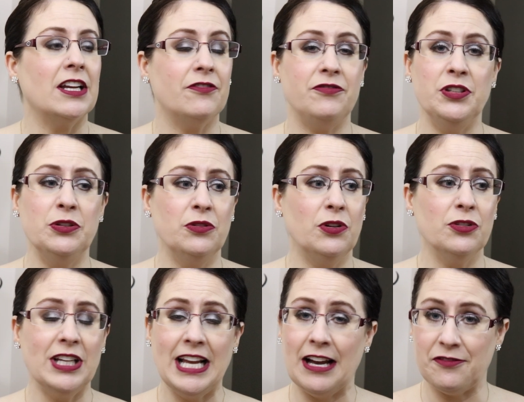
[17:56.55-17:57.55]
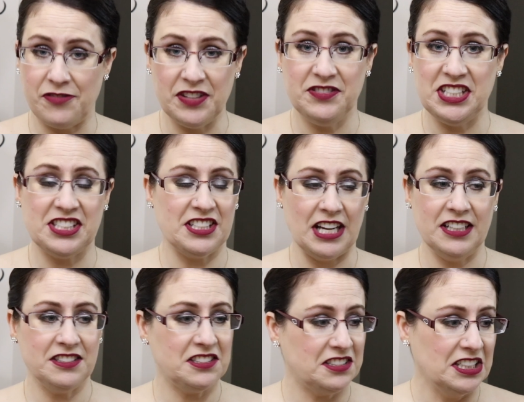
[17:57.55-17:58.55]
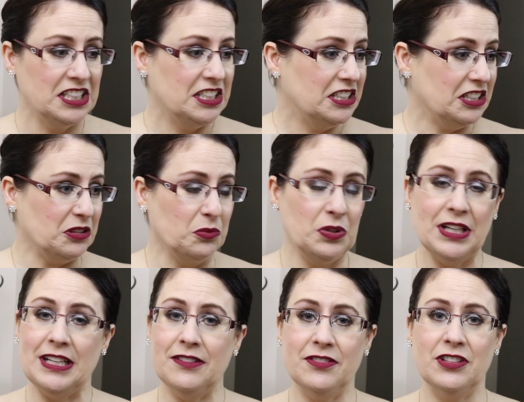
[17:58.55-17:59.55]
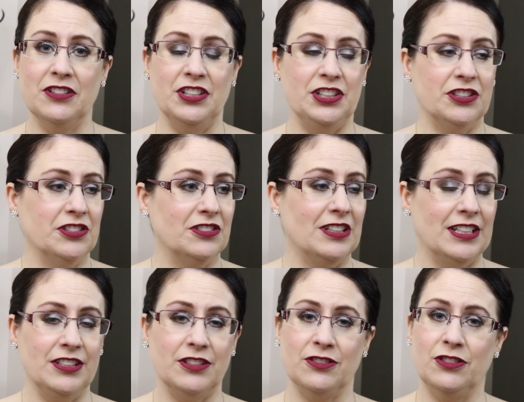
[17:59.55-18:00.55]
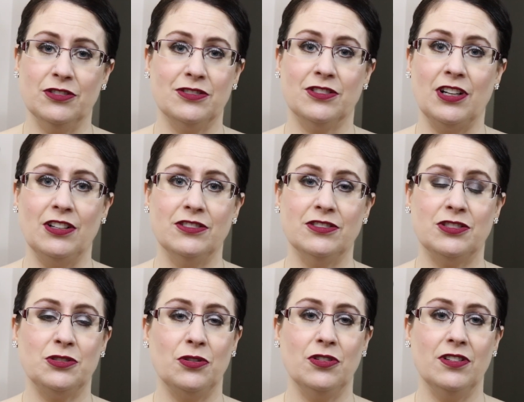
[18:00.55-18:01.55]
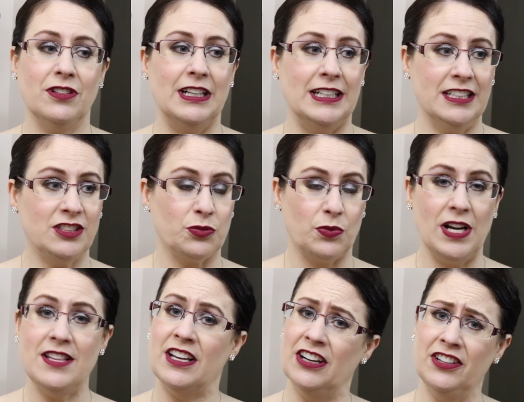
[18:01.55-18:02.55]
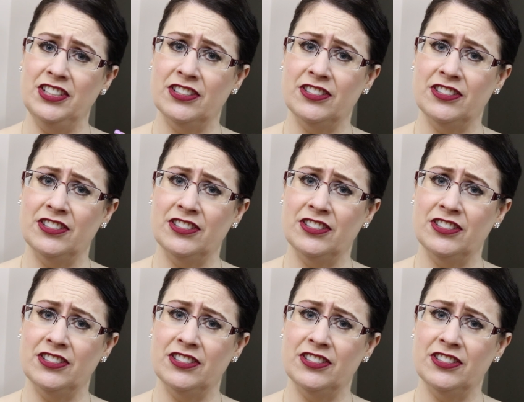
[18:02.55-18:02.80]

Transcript: If you only have 50 cents or whatever, and you're at your local dollar store and it's right there,